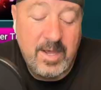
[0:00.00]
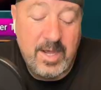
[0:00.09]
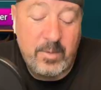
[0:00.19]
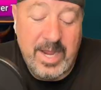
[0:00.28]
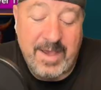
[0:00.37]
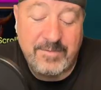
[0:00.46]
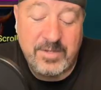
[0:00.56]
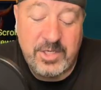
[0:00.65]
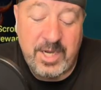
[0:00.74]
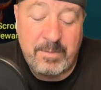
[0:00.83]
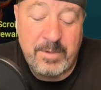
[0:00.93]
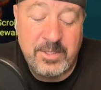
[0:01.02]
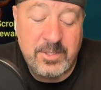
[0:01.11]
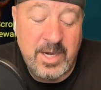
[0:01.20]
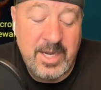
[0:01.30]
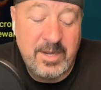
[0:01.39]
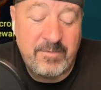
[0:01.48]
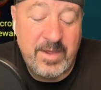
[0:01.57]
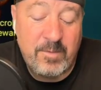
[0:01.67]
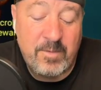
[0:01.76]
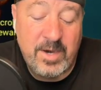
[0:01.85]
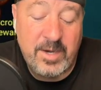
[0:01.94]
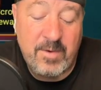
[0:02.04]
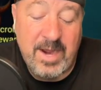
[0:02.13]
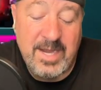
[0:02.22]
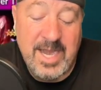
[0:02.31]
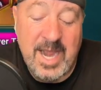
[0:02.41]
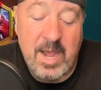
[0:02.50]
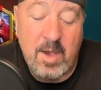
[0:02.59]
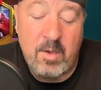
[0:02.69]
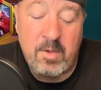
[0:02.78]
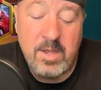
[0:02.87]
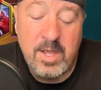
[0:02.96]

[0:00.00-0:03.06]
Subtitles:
We have the Champion Training event running right now.